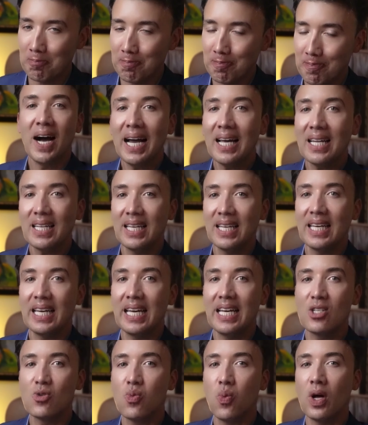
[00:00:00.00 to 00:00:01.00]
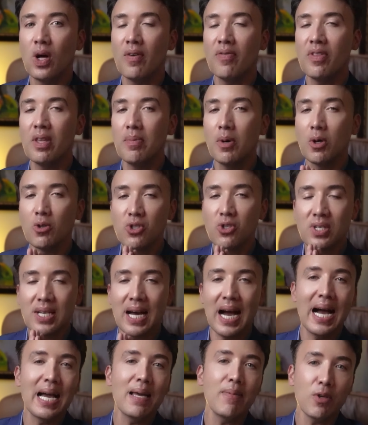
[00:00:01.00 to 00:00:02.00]
Filing is one of the most
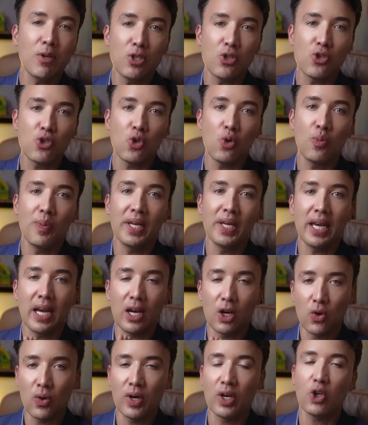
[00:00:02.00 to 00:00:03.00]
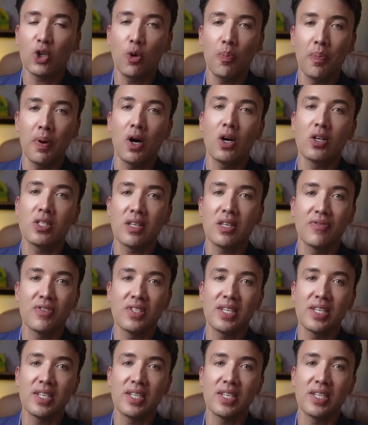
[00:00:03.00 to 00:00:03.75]
time-consuming and critical parts of